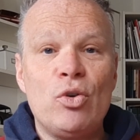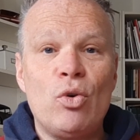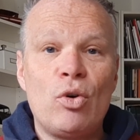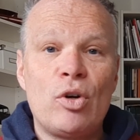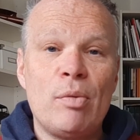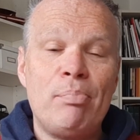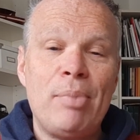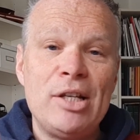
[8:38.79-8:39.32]

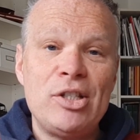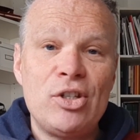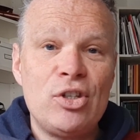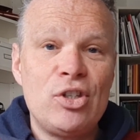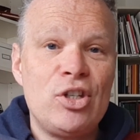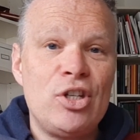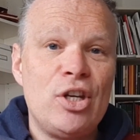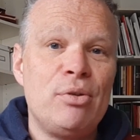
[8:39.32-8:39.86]
your
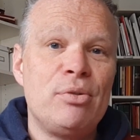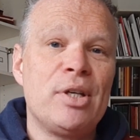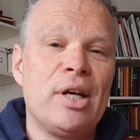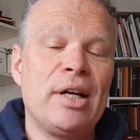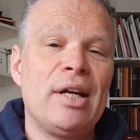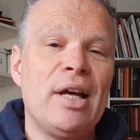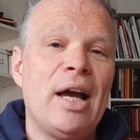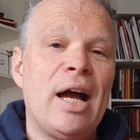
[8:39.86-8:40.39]
competitors are
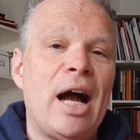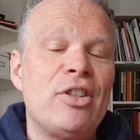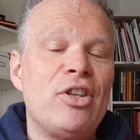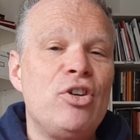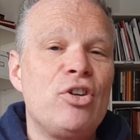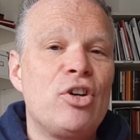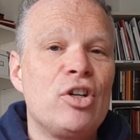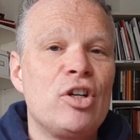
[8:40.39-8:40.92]
using. And
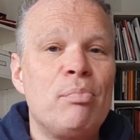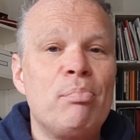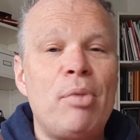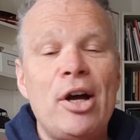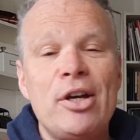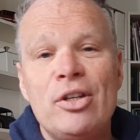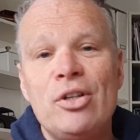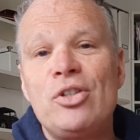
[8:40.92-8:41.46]
then you can
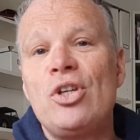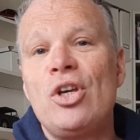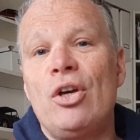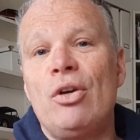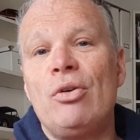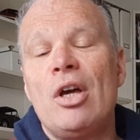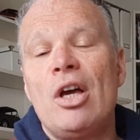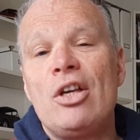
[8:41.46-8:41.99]
combine the
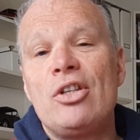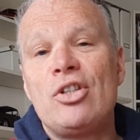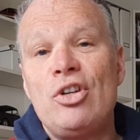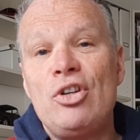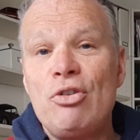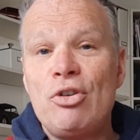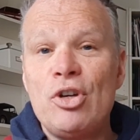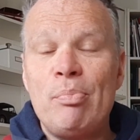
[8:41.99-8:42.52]
two so
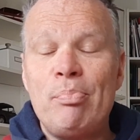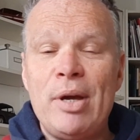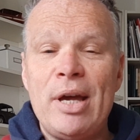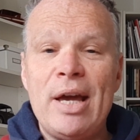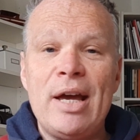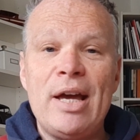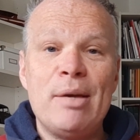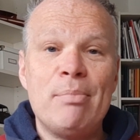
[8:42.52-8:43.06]
that you can
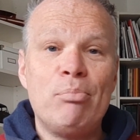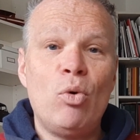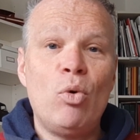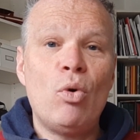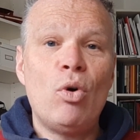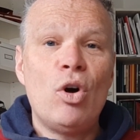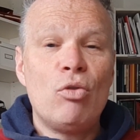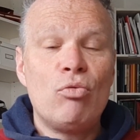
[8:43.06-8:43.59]
appear in
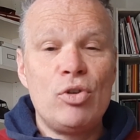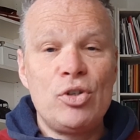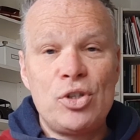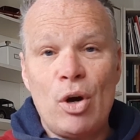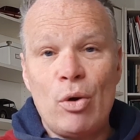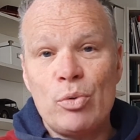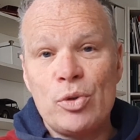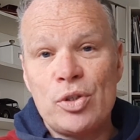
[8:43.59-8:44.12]
more
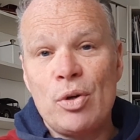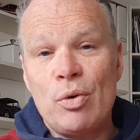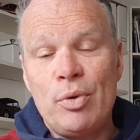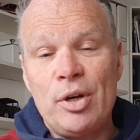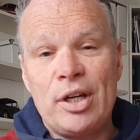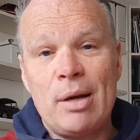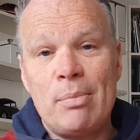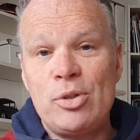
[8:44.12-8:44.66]
results
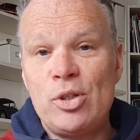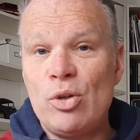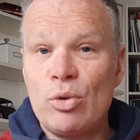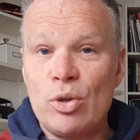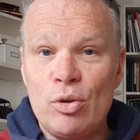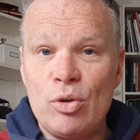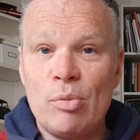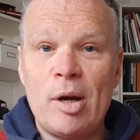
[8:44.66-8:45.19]
when it comes to your
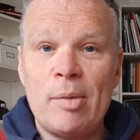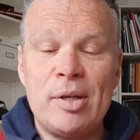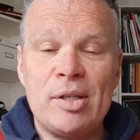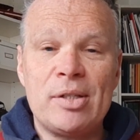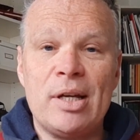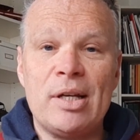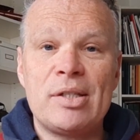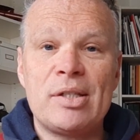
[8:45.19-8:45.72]
Google My
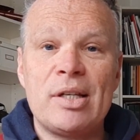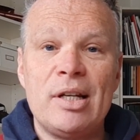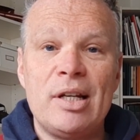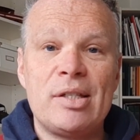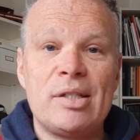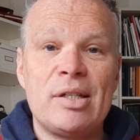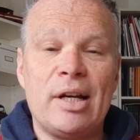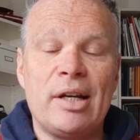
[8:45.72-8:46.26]
Business
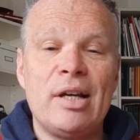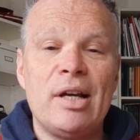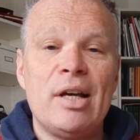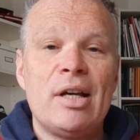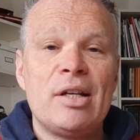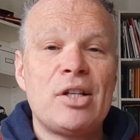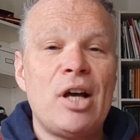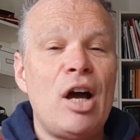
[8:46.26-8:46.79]
listing.
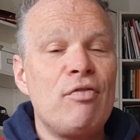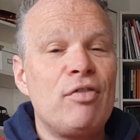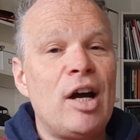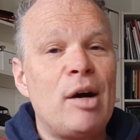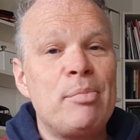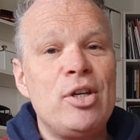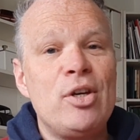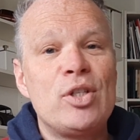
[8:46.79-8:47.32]
So hopefully
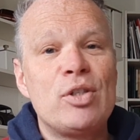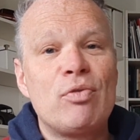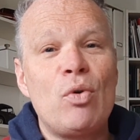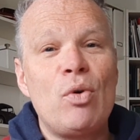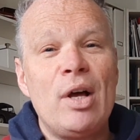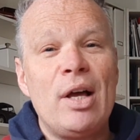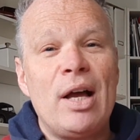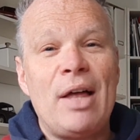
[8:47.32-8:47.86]
that'll be
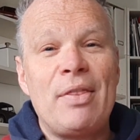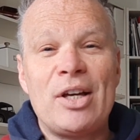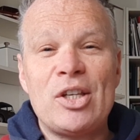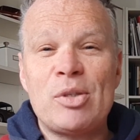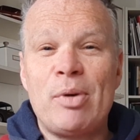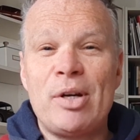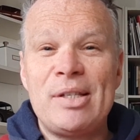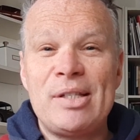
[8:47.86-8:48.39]
useful. And
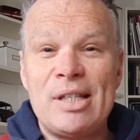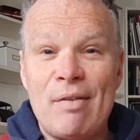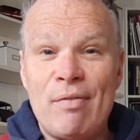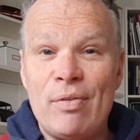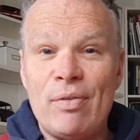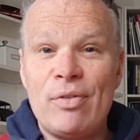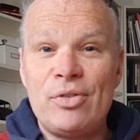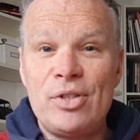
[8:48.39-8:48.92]
that's my
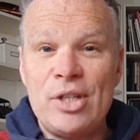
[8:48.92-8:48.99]
seventh